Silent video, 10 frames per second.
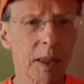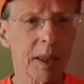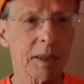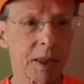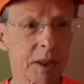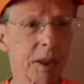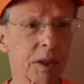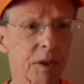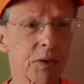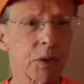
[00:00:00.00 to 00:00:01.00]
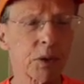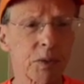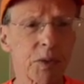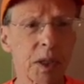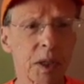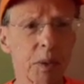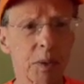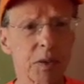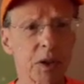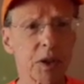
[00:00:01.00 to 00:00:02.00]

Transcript: as I said in the first video of this